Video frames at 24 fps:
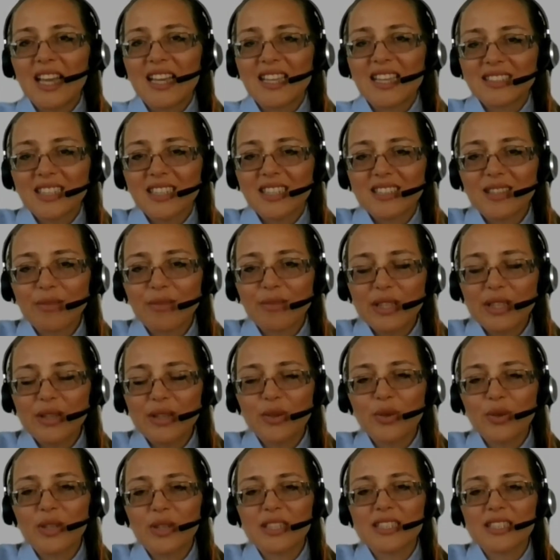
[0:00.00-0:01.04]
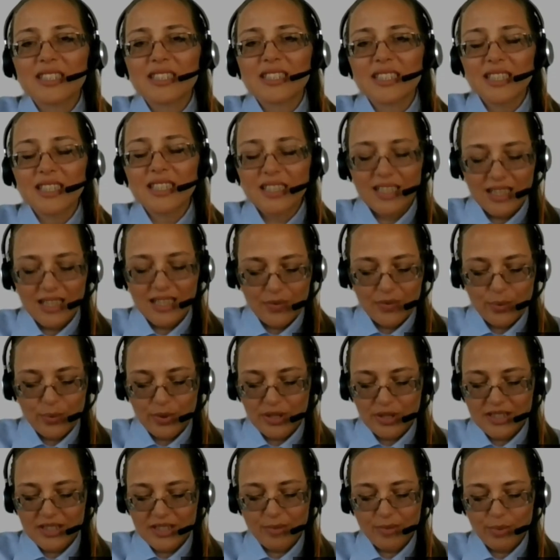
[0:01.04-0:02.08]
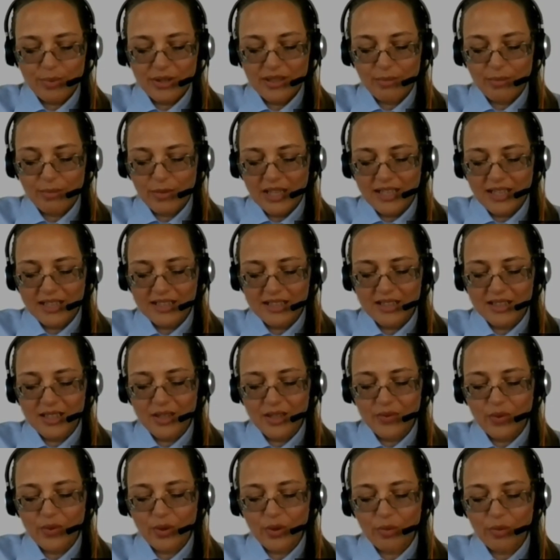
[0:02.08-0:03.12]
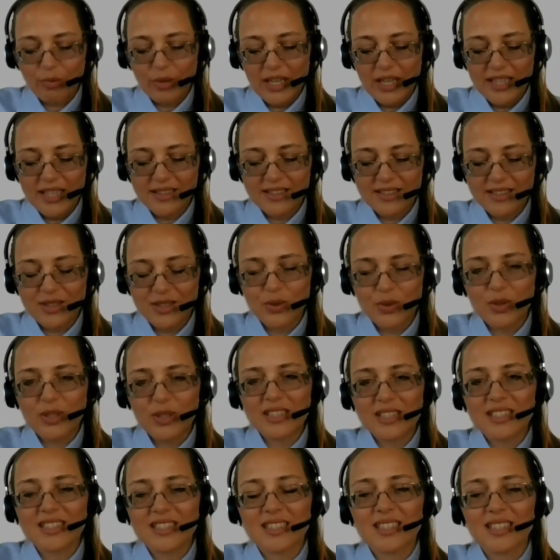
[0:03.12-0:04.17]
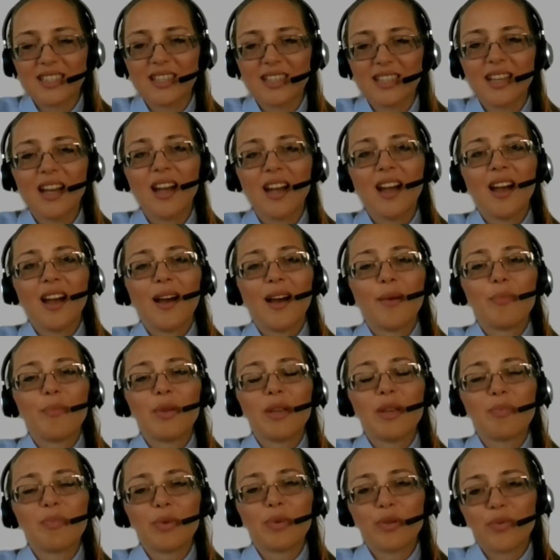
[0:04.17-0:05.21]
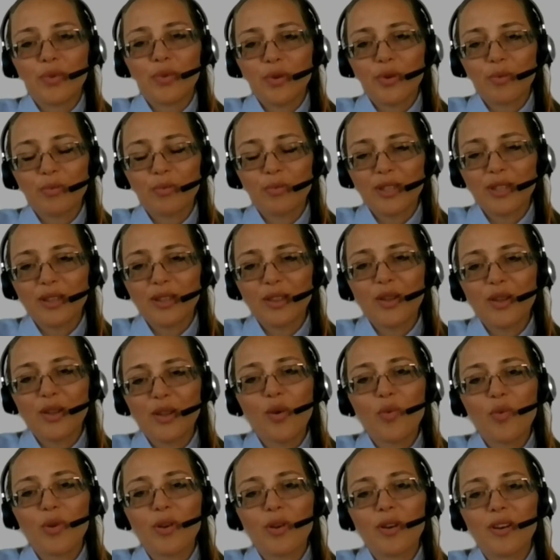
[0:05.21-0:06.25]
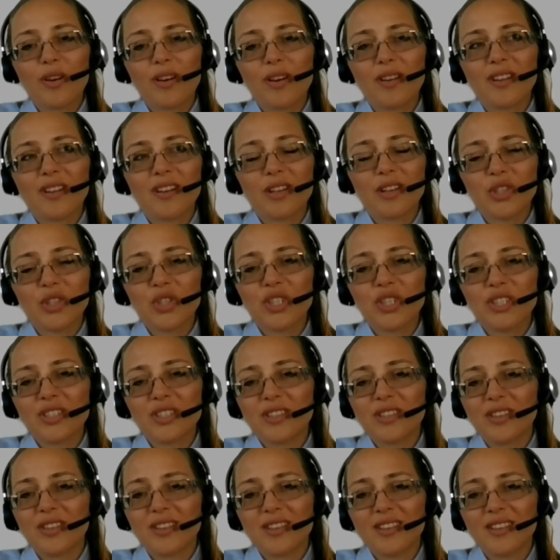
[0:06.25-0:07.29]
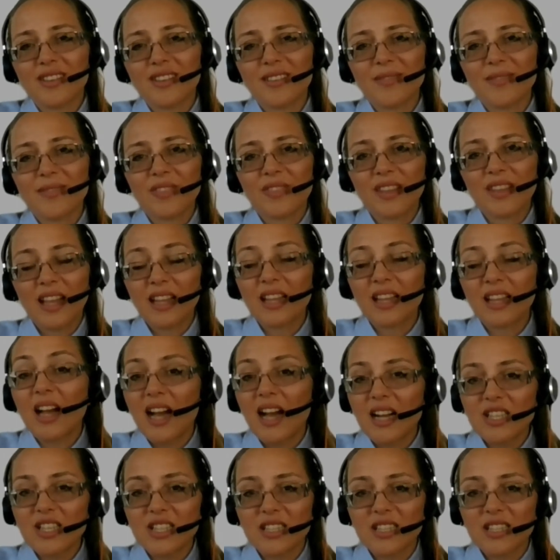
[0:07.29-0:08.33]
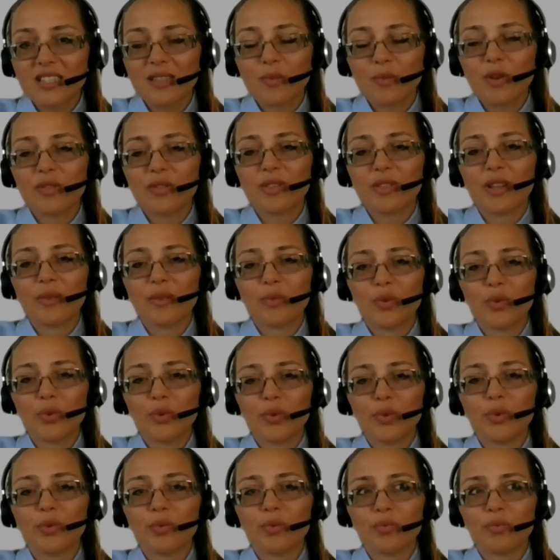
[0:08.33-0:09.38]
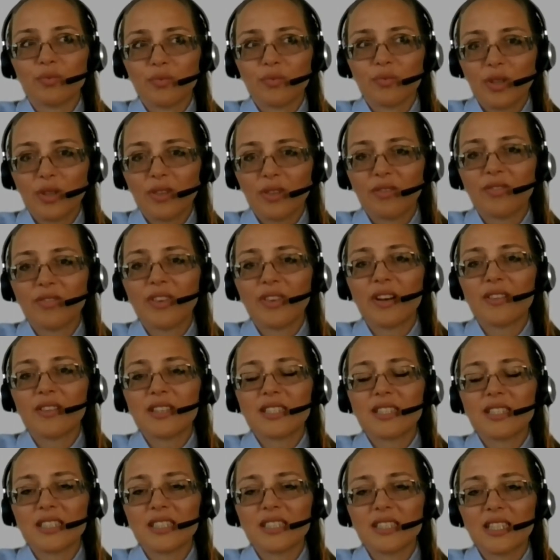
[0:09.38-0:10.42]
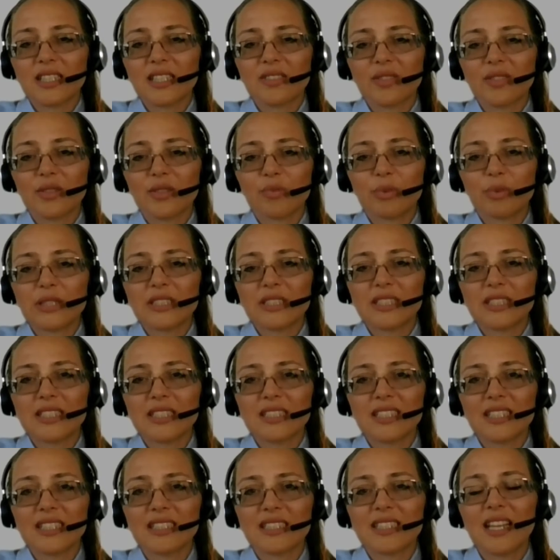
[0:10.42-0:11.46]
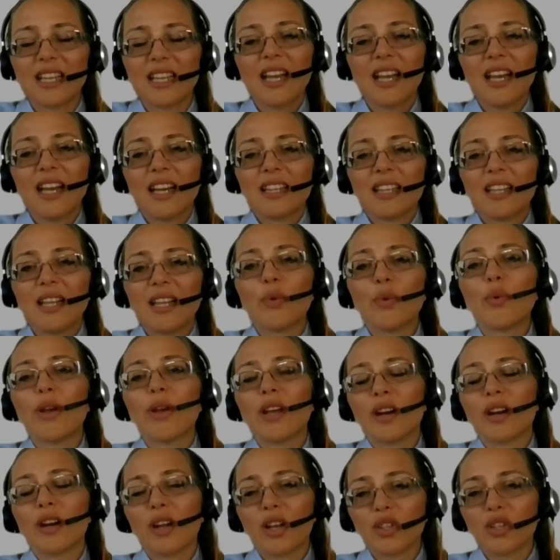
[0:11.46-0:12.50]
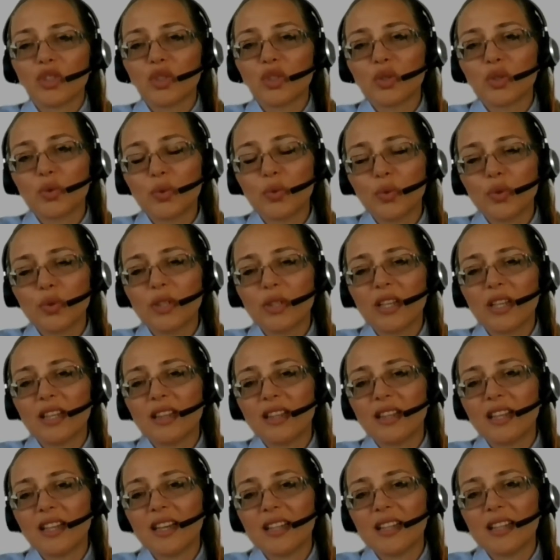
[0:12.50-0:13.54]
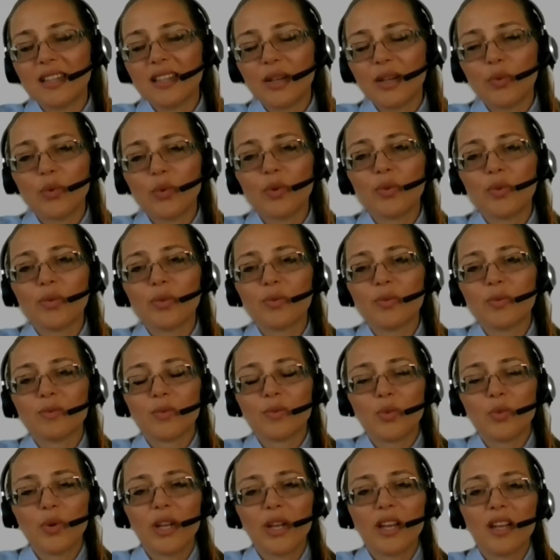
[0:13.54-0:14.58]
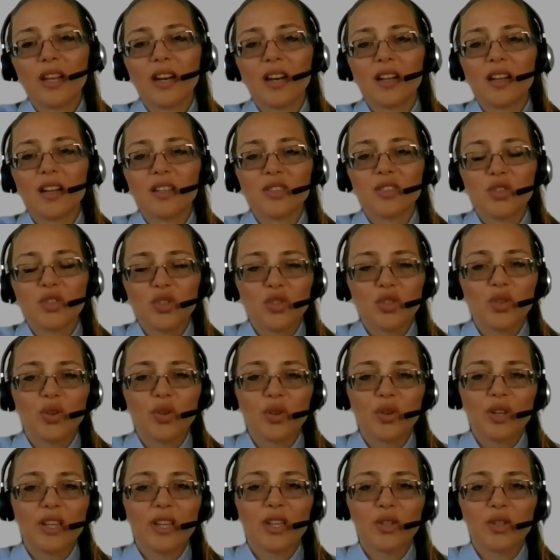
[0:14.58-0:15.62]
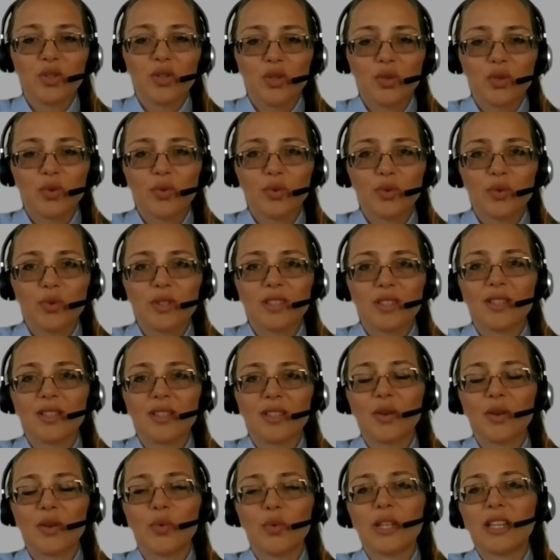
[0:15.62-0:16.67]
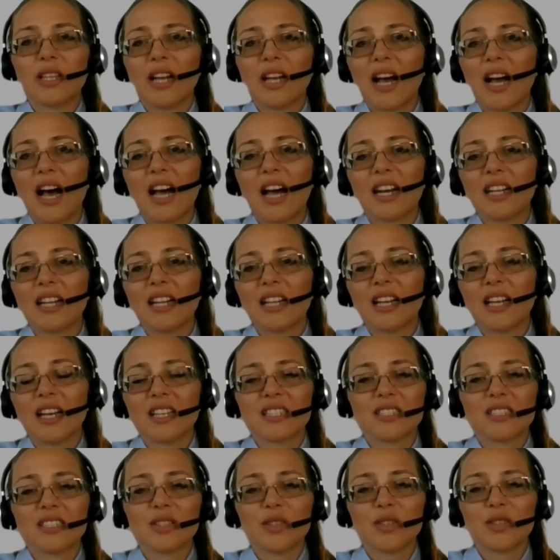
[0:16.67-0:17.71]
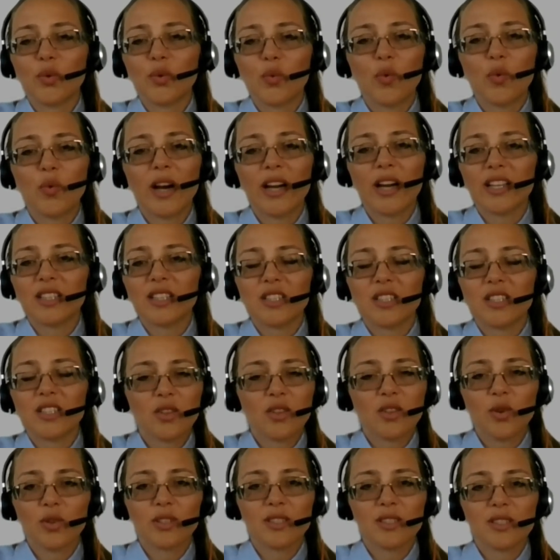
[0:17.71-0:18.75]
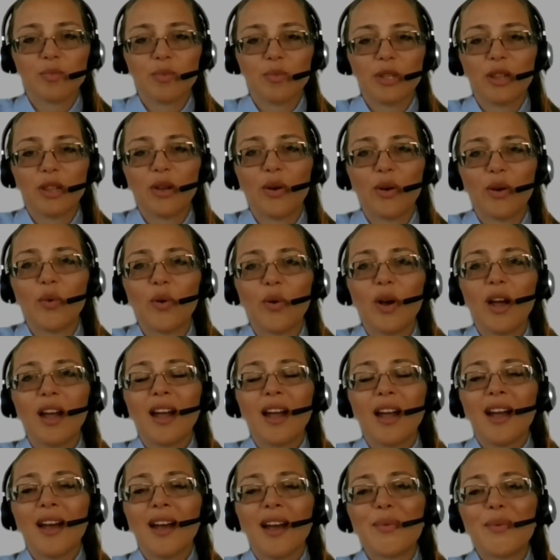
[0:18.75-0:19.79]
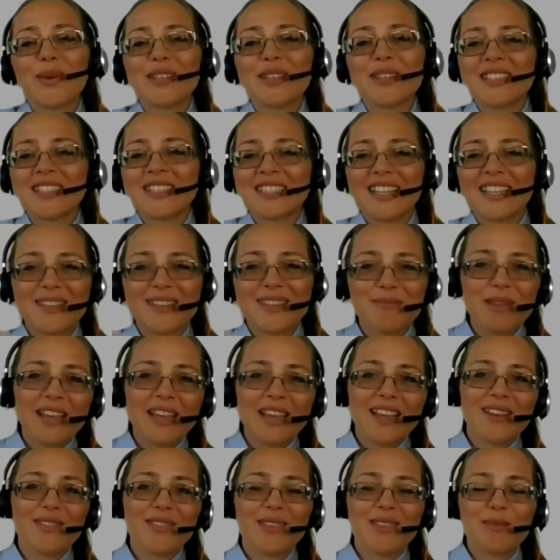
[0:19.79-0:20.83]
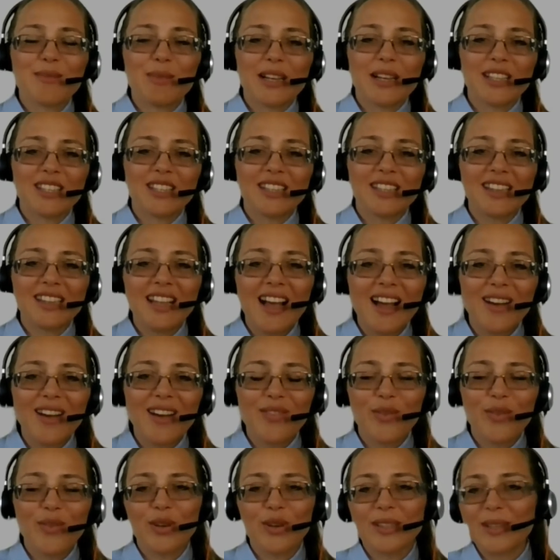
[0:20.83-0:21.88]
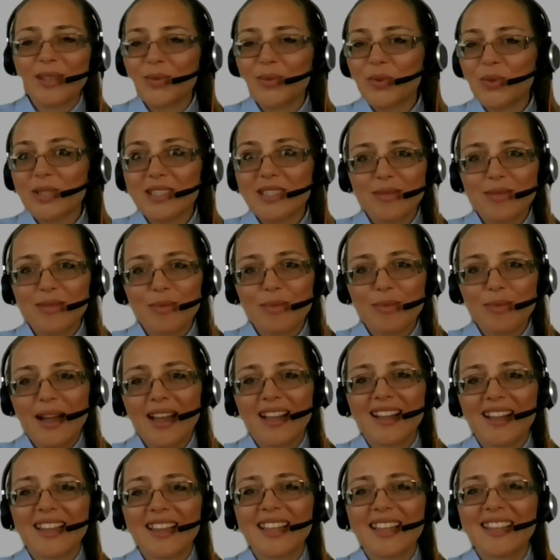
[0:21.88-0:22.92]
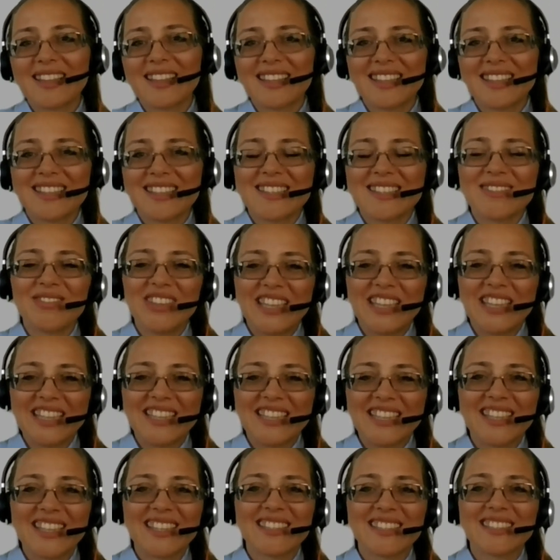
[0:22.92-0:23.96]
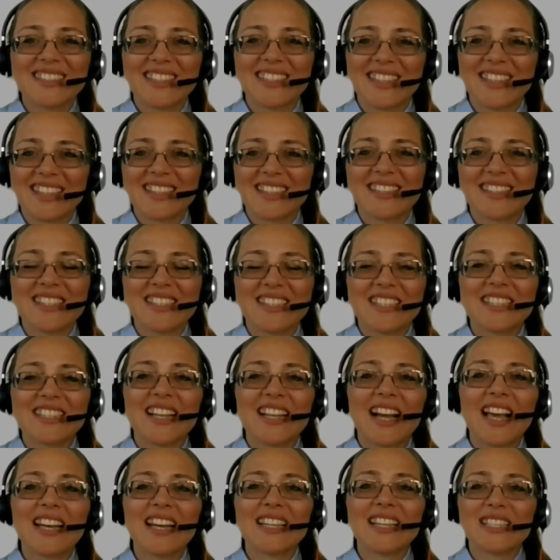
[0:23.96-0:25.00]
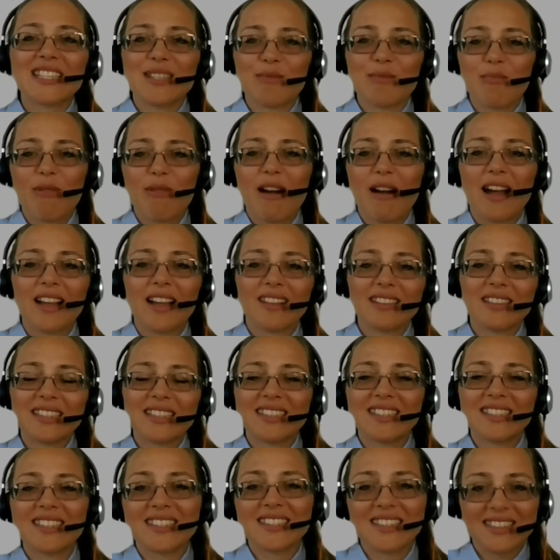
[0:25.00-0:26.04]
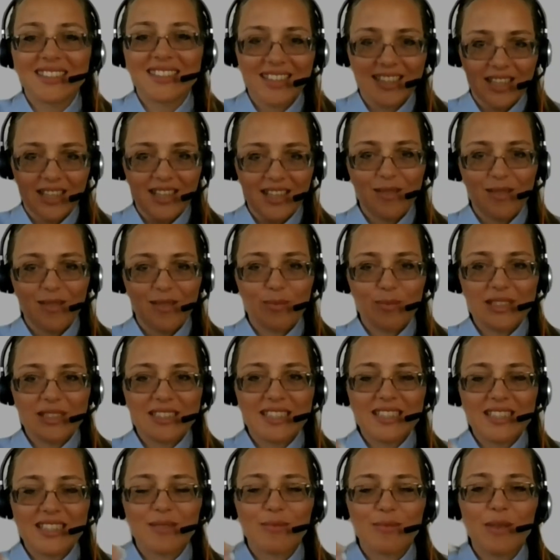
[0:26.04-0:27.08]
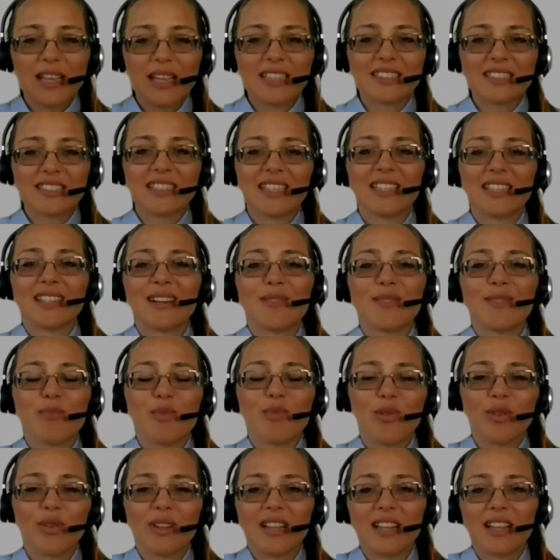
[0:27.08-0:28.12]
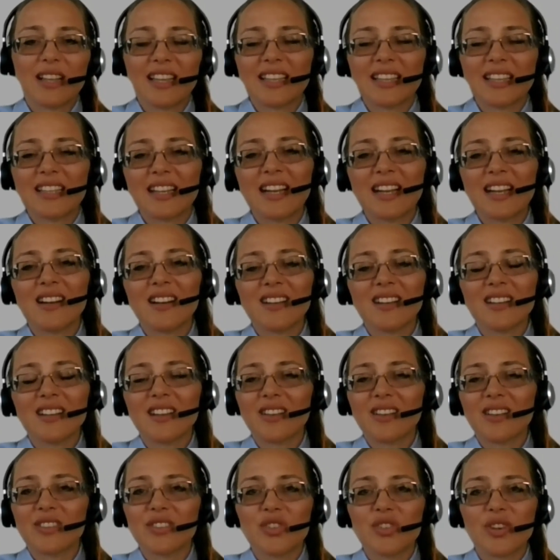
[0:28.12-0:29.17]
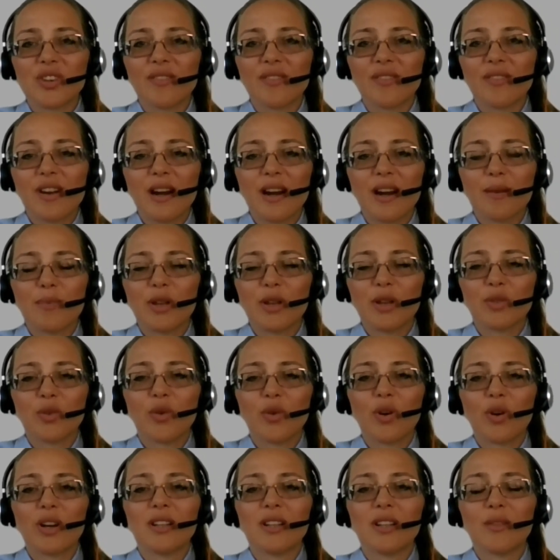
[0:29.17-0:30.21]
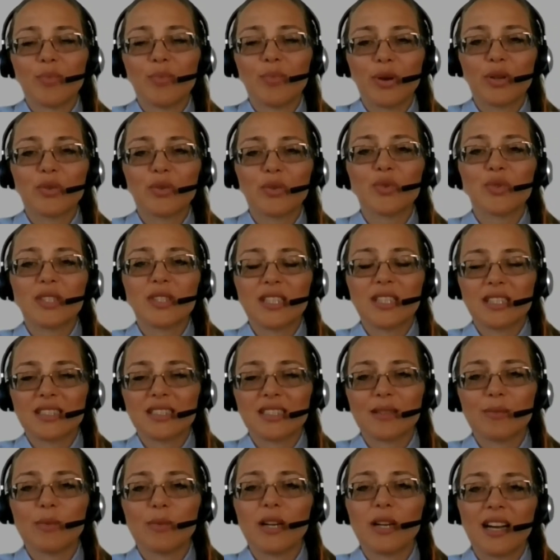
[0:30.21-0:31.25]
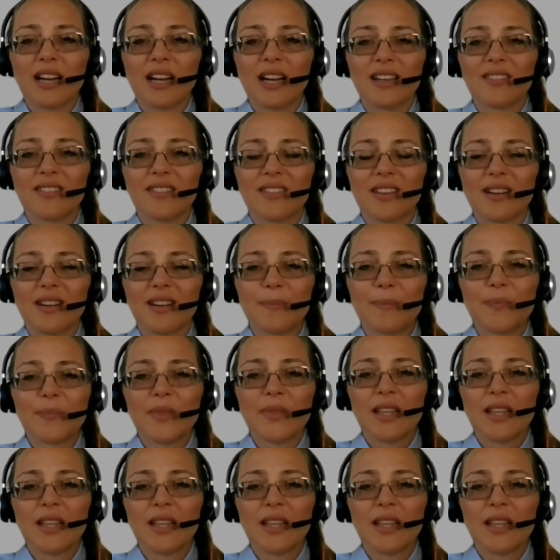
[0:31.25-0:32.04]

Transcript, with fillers: Is that something you could see there? For example, in my country for males, you could see people from the lower register that actually some of them do very successful businesses. They wear a suit and then they will wear a jogging shoes with Adidas white socks below, which is going to make everybody laugh, or they would smile in these meetings and just kind of smile at these businessmen that are more like in an agricultural environment or in producing some kind of a